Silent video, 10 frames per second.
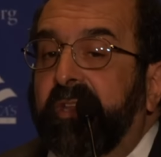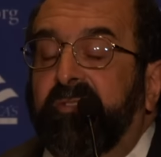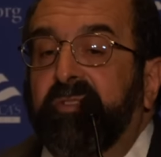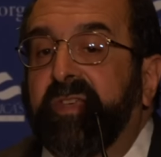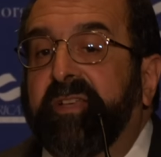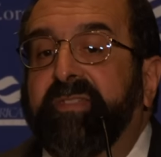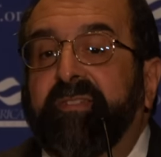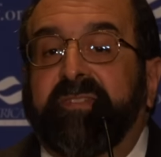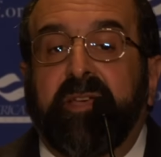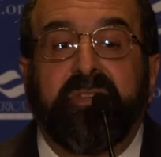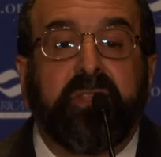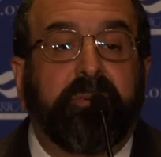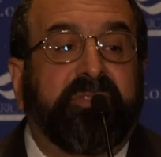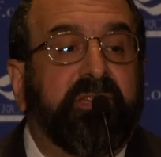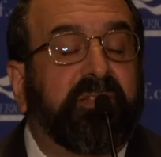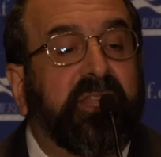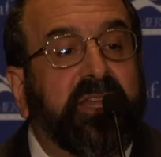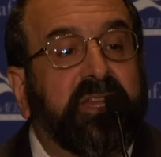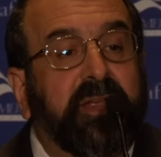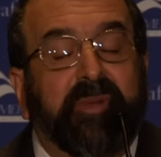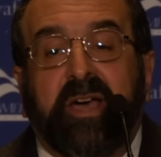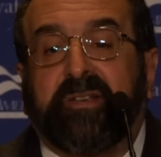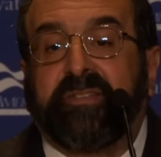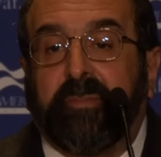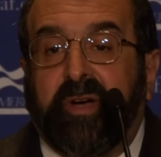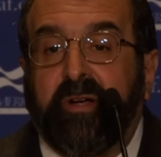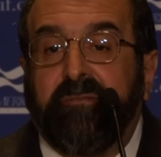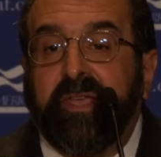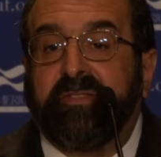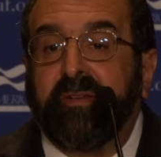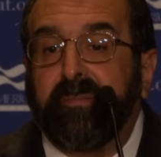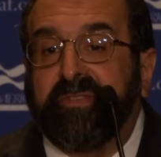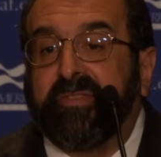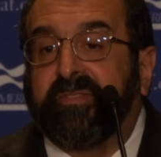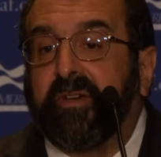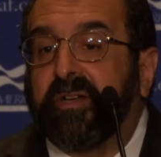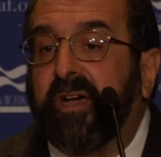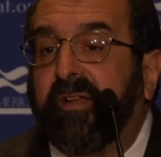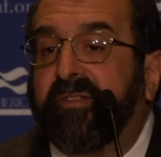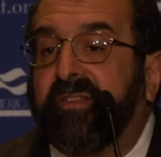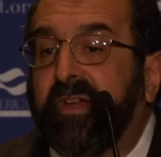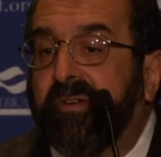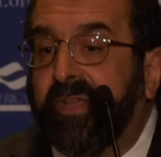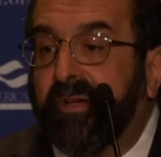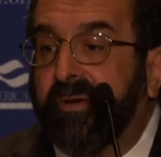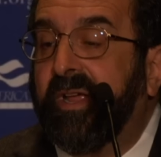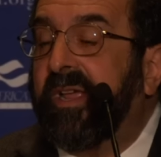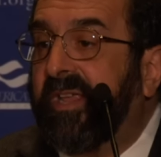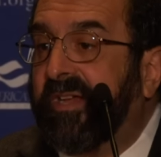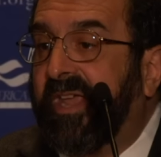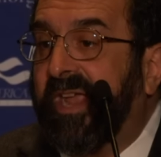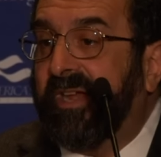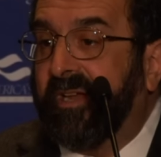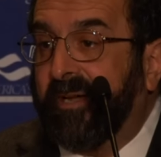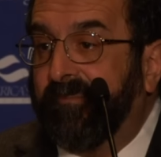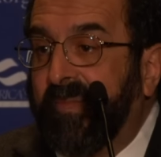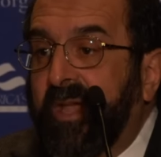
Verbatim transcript: In 2007, there was a young lady named Aqsa Parvez in Mississauga, Ontario, in Canada,